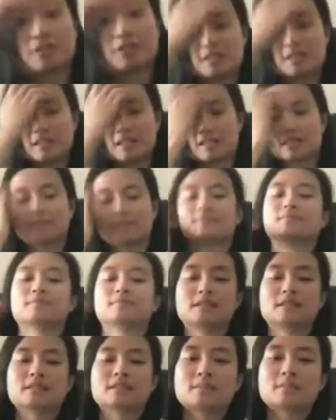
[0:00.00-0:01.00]
need
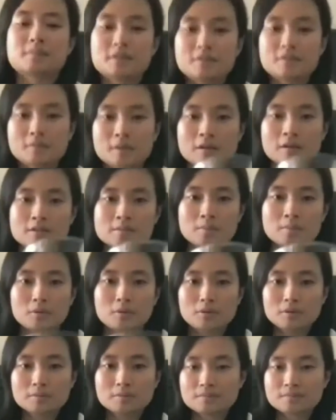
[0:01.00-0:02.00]
is a
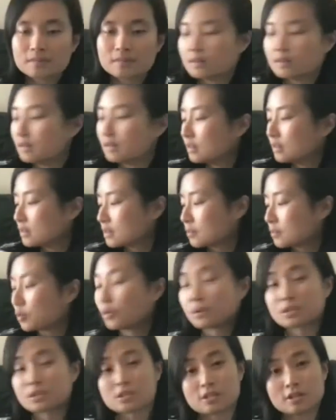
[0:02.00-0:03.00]
bowl, some
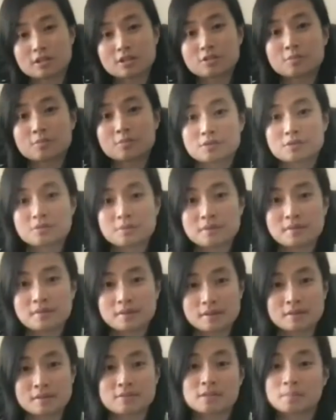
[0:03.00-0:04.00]
cornstarch, which we
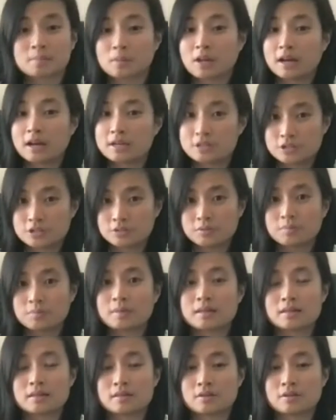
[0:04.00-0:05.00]
have supplied you
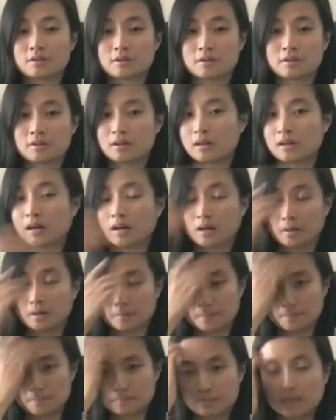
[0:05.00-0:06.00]
with your
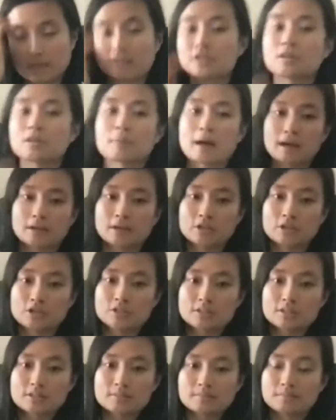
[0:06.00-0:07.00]
in your
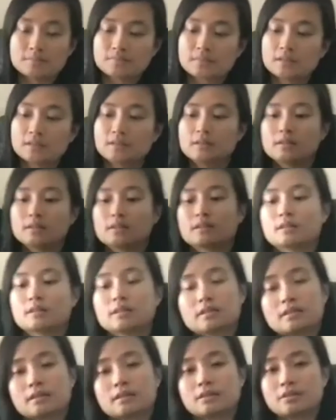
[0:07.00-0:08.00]
packages.
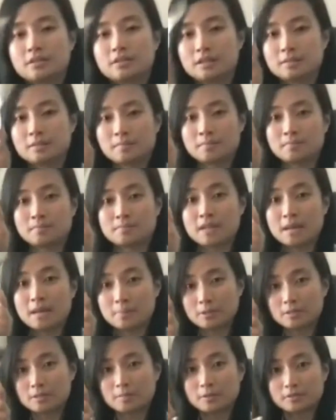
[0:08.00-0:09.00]
You need a
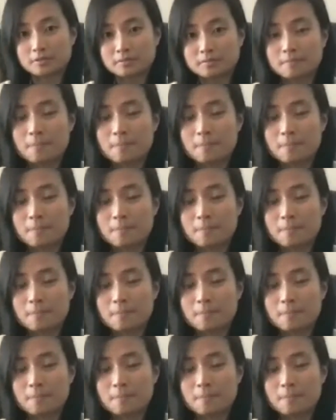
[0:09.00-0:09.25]
tablespoon,